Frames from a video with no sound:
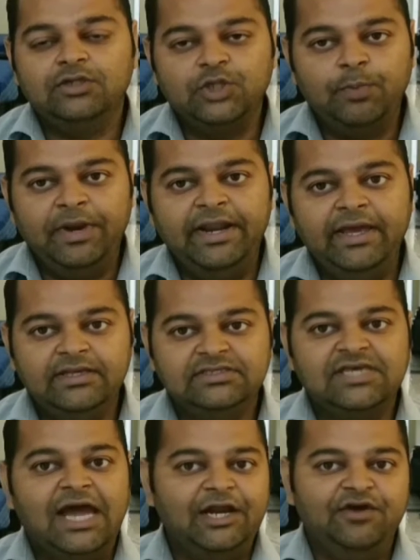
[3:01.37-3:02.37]
orthopedic
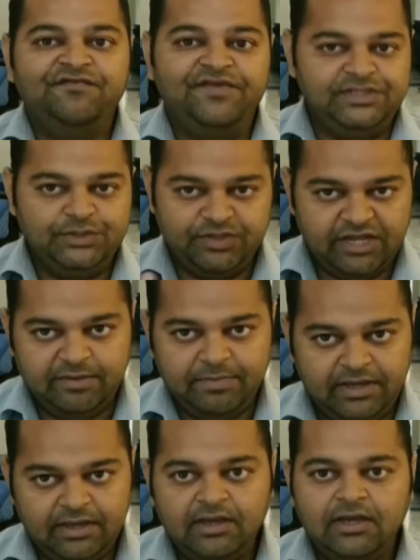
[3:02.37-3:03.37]
side of
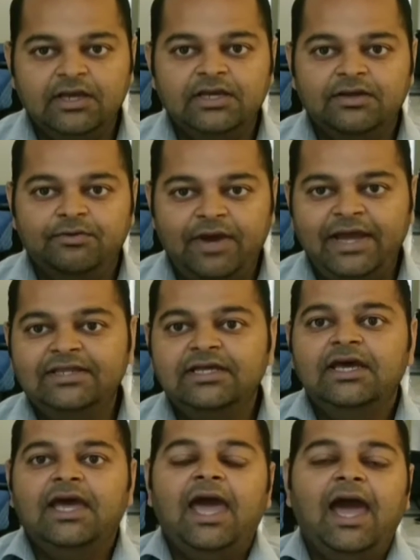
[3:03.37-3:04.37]
physiotherapy,
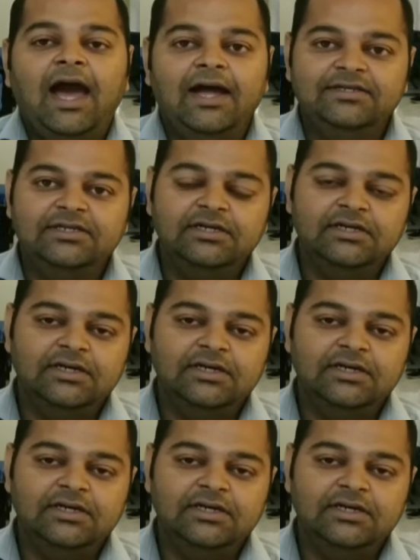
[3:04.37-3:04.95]
right? And